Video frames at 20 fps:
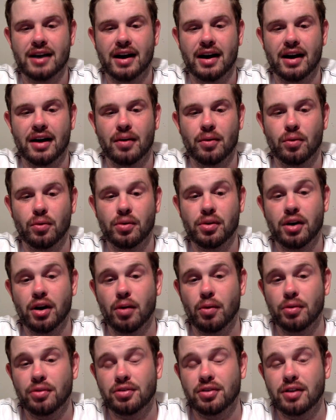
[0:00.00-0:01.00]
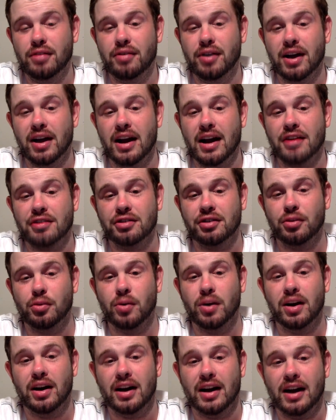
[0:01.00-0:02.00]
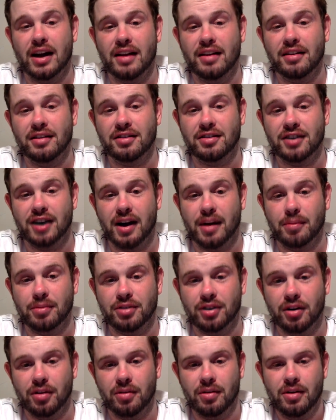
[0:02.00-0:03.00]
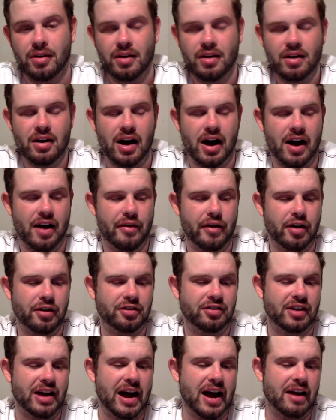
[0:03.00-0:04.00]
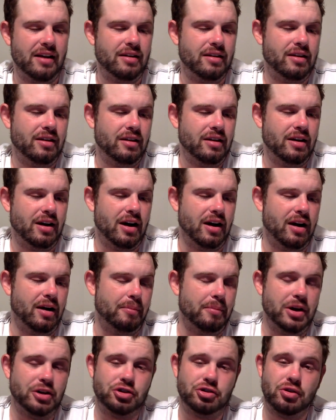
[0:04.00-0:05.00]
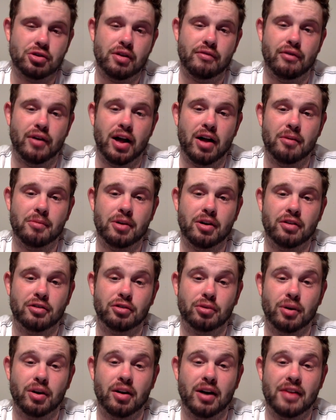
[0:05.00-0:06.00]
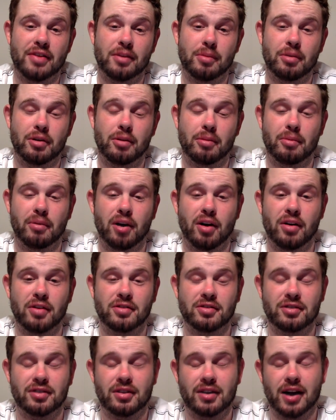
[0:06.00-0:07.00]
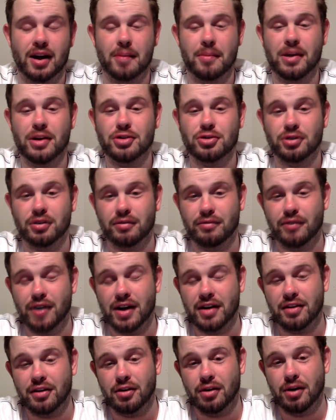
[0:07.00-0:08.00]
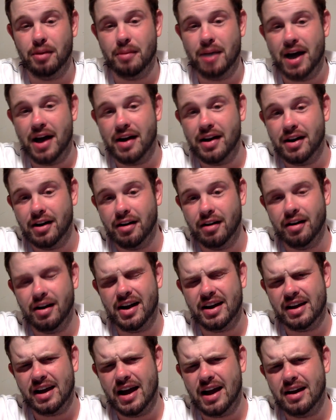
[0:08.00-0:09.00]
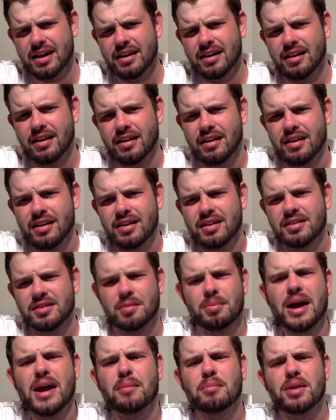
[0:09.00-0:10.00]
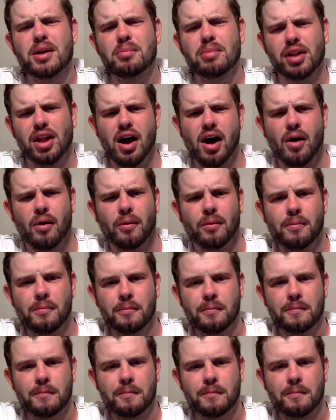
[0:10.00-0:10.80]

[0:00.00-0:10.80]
uh, you know, we'll see if they can actually win it again this time. So, uh, there's that. Uh, make sure you follow me on Twitter at The Bitter Birds. I'm Adrian Fedcue. I'm out of here. Again, debate me below.